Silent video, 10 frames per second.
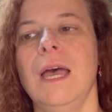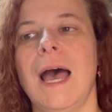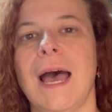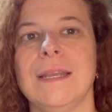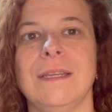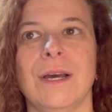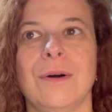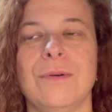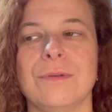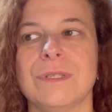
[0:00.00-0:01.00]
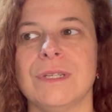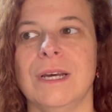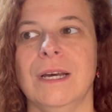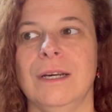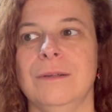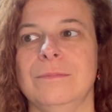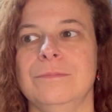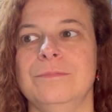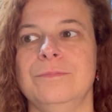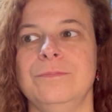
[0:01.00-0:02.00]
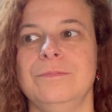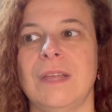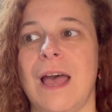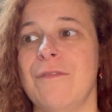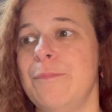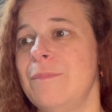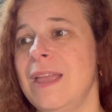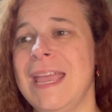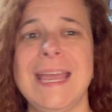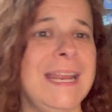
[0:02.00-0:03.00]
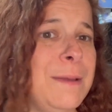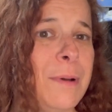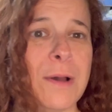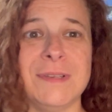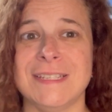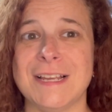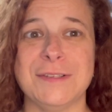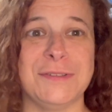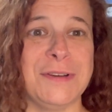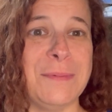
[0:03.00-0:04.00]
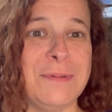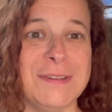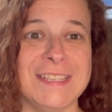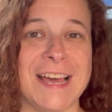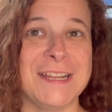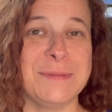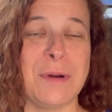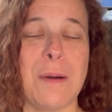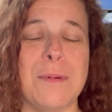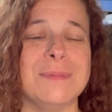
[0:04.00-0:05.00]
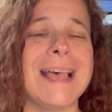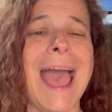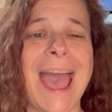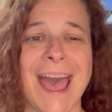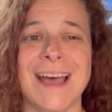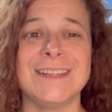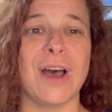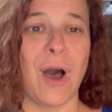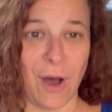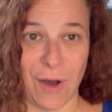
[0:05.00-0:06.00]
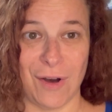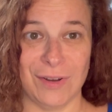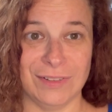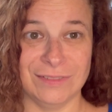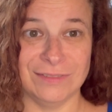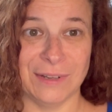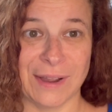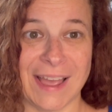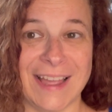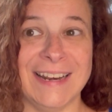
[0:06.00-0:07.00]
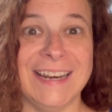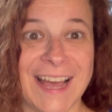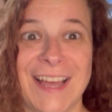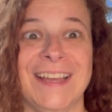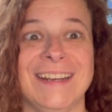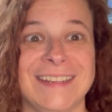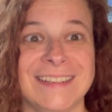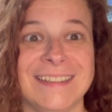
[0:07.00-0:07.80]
I don't um, have any postnasal drip or sinus problems at all. Okay, none.